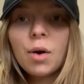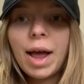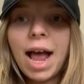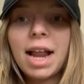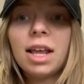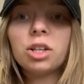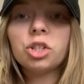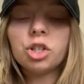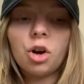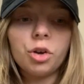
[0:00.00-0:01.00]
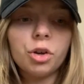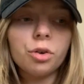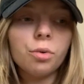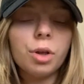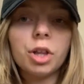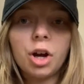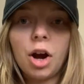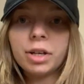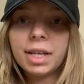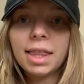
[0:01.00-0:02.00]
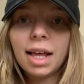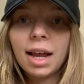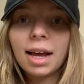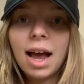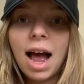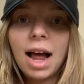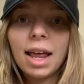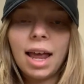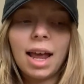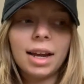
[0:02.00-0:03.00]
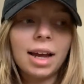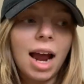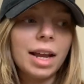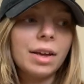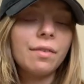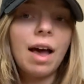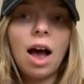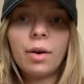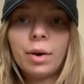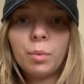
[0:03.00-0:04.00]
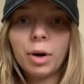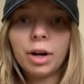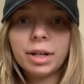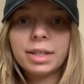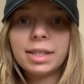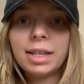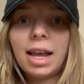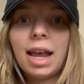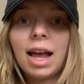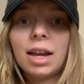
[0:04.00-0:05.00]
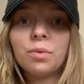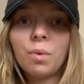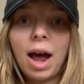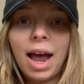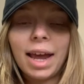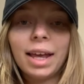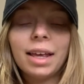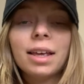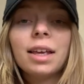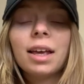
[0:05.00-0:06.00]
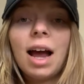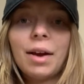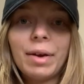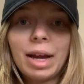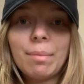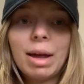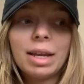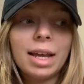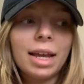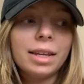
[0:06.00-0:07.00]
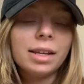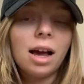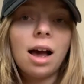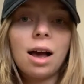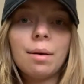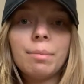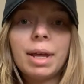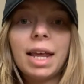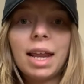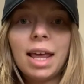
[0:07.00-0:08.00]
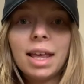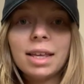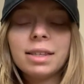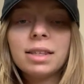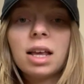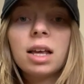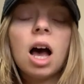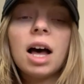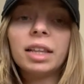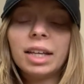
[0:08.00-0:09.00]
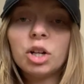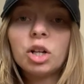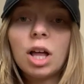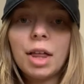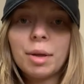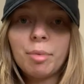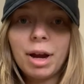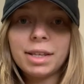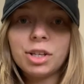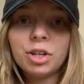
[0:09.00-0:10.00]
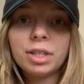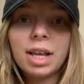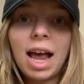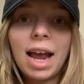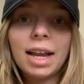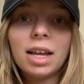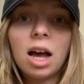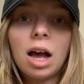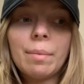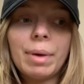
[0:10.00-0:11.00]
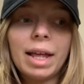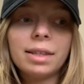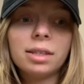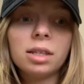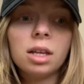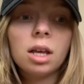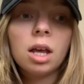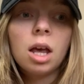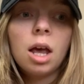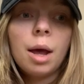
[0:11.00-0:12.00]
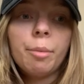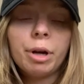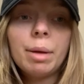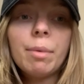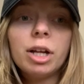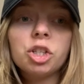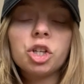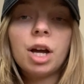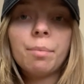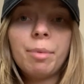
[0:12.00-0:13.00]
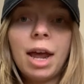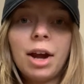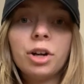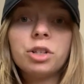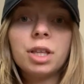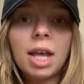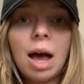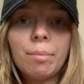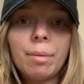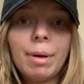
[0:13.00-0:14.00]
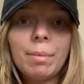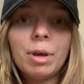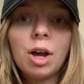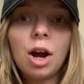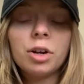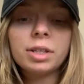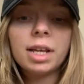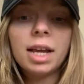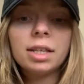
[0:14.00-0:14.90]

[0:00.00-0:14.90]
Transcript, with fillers: ahead and show you the car seat that I got and kind of how it works and why I recommend it. It is a little on the pricier side. It's pretty much compared to the UppaBaby car seat.